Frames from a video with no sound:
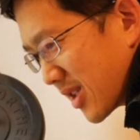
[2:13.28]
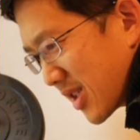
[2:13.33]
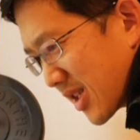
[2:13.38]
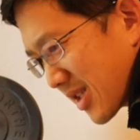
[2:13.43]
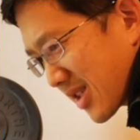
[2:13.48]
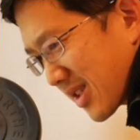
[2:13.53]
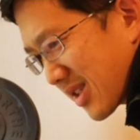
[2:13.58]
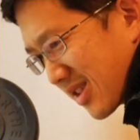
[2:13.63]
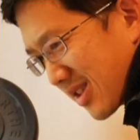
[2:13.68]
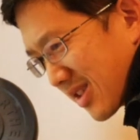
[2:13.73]

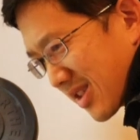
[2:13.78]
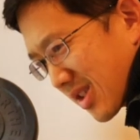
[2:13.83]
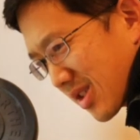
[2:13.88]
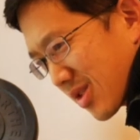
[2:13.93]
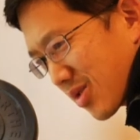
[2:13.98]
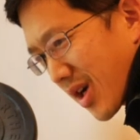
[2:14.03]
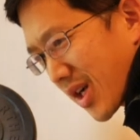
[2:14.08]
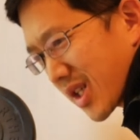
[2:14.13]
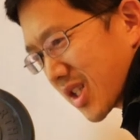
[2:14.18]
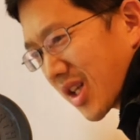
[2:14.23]
just
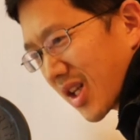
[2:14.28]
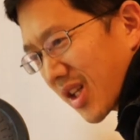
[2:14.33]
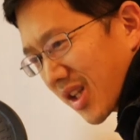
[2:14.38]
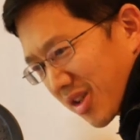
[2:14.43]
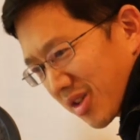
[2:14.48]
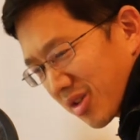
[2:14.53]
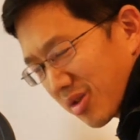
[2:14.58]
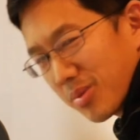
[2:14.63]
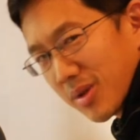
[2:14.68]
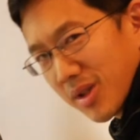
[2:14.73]
stretch a
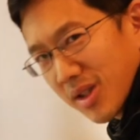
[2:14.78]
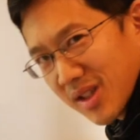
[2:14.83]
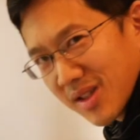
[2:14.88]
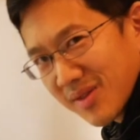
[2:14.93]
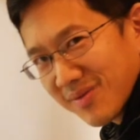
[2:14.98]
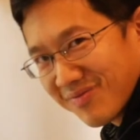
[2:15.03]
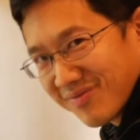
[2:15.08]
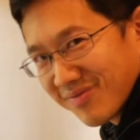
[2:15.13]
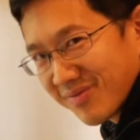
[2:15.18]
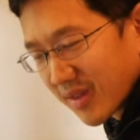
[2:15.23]
little
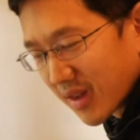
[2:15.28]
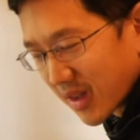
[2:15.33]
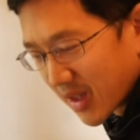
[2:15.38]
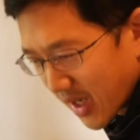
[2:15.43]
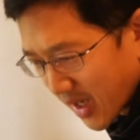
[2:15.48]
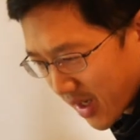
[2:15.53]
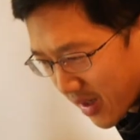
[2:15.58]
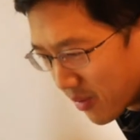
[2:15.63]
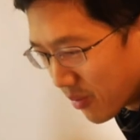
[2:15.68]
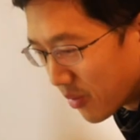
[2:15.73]
bit,
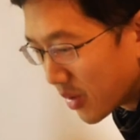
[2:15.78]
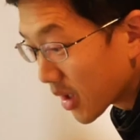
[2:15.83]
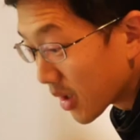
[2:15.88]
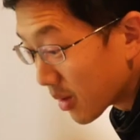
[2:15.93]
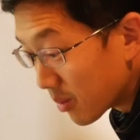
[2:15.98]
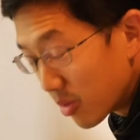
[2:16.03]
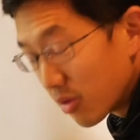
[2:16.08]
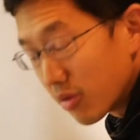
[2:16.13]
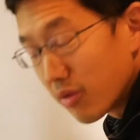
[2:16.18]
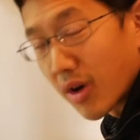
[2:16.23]
then we
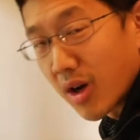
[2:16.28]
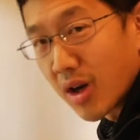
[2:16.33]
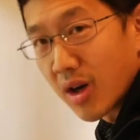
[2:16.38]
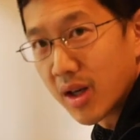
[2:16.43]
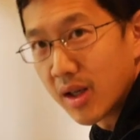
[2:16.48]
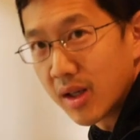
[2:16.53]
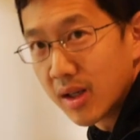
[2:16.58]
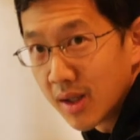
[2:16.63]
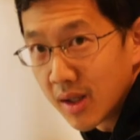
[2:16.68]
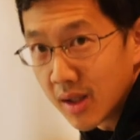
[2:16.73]
can move
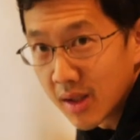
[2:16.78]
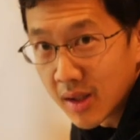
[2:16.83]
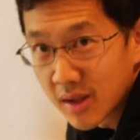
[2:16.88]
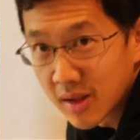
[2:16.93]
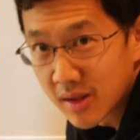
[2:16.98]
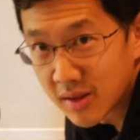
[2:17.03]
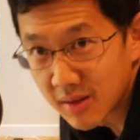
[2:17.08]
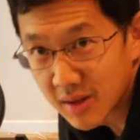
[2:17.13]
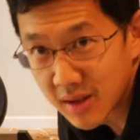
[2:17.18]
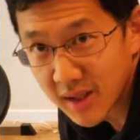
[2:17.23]
on
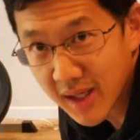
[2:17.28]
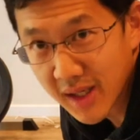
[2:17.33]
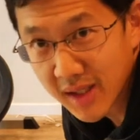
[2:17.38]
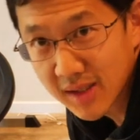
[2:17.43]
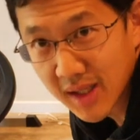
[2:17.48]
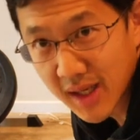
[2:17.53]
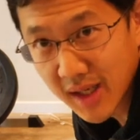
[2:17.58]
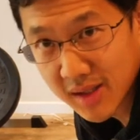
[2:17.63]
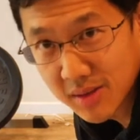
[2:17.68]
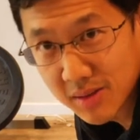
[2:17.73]
to the
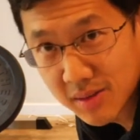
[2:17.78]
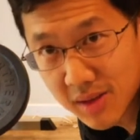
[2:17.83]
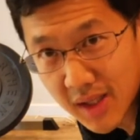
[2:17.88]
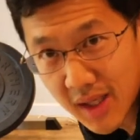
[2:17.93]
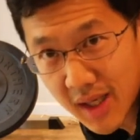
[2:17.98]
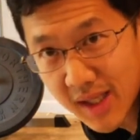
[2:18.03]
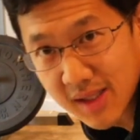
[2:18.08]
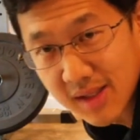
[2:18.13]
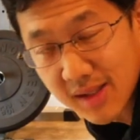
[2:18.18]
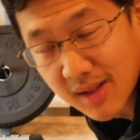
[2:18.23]
next
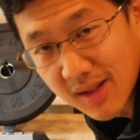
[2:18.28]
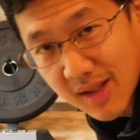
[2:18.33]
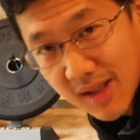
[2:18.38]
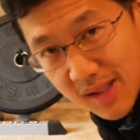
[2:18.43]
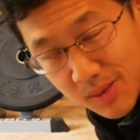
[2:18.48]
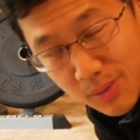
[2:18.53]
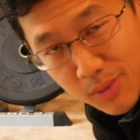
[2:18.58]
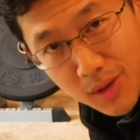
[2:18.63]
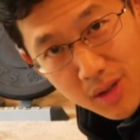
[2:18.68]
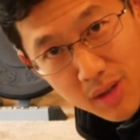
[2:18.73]
exercise.
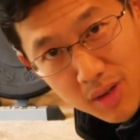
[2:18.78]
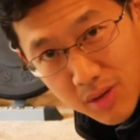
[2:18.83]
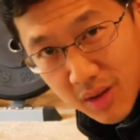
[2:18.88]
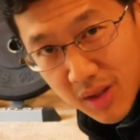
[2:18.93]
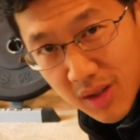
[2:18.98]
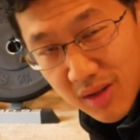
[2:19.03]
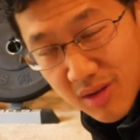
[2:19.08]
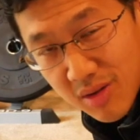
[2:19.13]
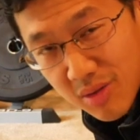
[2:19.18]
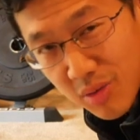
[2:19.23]
This one you
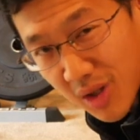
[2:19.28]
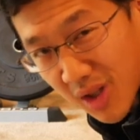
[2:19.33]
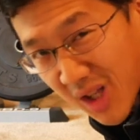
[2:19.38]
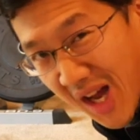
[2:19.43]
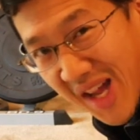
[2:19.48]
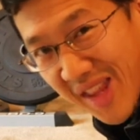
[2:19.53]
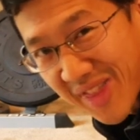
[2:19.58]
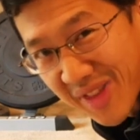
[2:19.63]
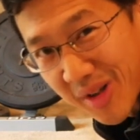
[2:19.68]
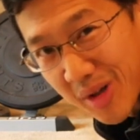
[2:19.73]
can do a
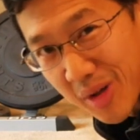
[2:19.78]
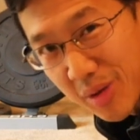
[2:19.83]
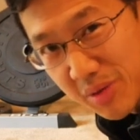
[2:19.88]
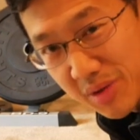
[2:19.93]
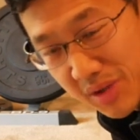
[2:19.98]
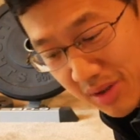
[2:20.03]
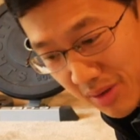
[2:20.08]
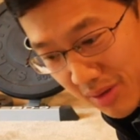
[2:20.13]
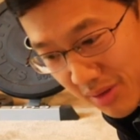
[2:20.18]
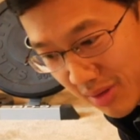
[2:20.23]
lot though.
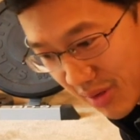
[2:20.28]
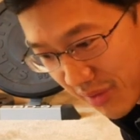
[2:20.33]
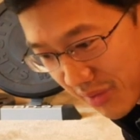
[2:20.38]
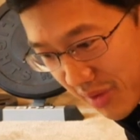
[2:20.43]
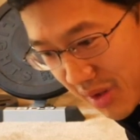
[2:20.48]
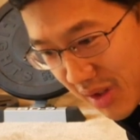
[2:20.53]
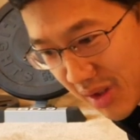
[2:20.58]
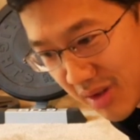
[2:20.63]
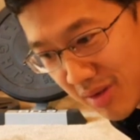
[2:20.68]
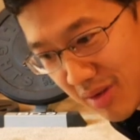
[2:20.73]
So if
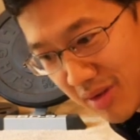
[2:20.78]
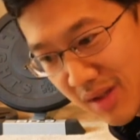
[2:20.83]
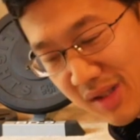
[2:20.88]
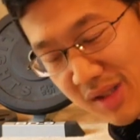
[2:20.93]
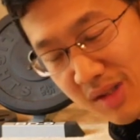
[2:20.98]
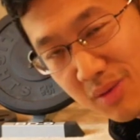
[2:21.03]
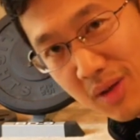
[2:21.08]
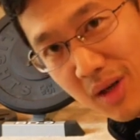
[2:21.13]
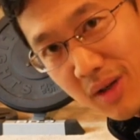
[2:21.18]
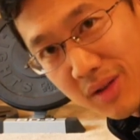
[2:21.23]
you can do
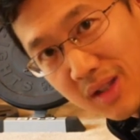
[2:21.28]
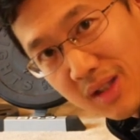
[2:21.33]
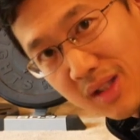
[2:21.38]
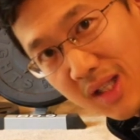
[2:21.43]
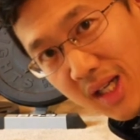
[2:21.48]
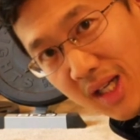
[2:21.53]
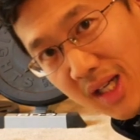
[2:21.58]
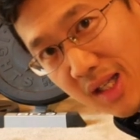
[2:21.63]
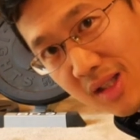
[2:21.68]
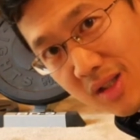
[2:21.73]
this throughout the
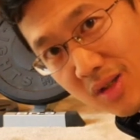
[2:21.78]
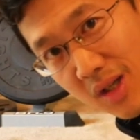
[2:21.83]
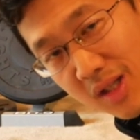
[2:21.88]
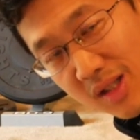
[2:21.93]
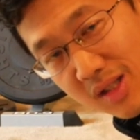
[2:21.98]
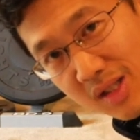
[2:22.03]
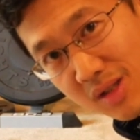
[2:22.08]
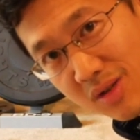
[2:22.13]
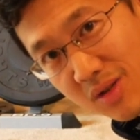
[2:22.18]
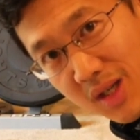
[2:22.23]
day to try
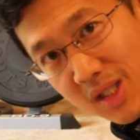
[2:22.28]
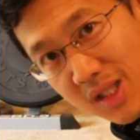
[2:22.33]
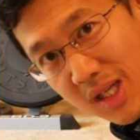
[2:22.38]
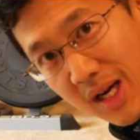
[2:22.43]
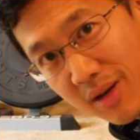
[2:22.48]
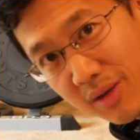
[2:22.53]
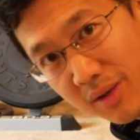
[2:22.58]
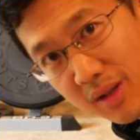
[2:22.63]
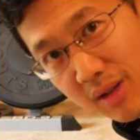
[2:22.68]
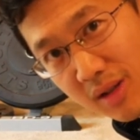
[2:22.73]
to stretch
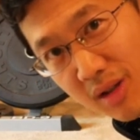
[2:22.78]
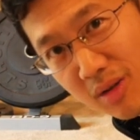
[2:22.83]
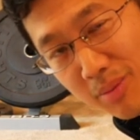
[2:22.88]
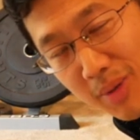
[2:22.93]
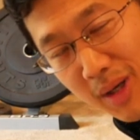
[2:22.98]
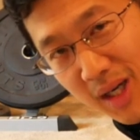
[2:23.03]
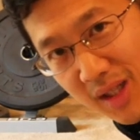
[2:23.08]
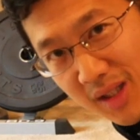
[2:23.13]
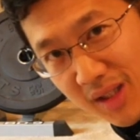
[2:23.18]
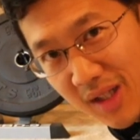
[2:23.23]
out the low
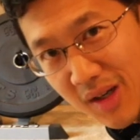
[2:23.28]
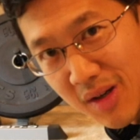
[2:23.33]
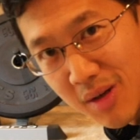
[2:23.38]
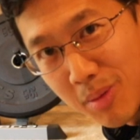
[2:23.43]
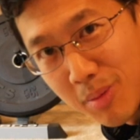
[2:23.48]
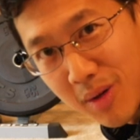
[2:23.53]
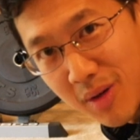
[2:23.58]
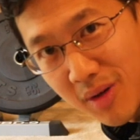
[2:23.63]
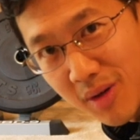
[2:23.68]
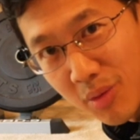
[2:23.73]
back, that
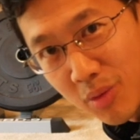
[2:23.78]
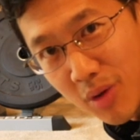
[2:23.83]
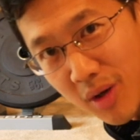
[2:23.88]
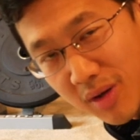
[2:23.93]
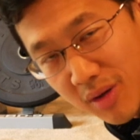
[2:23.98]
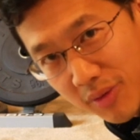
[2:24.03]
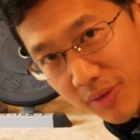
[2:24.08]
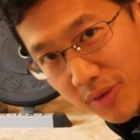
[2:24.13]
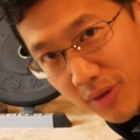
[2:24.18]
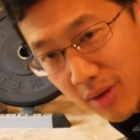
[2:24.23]
would be
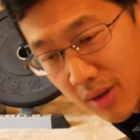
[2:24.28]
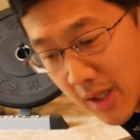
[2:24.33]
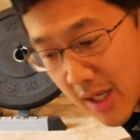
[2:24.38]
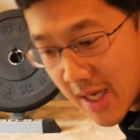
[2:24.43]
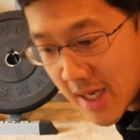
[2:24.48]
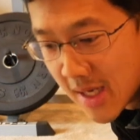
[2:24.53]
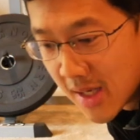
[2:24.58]
wonderful.